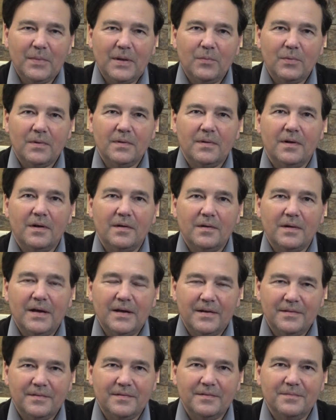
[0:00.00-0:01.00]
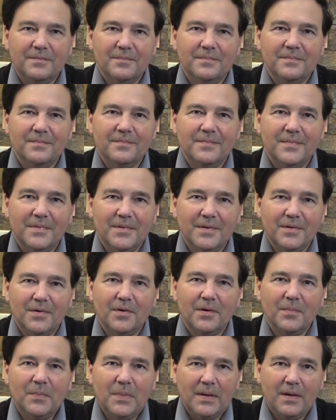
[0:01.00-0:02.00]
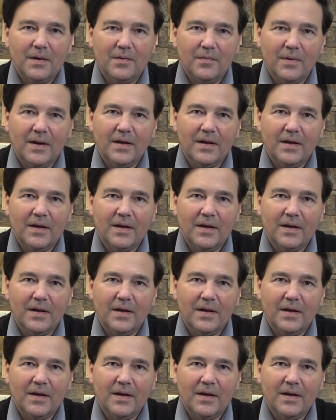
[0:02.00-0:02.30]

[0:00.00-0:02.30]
me with all kinds of European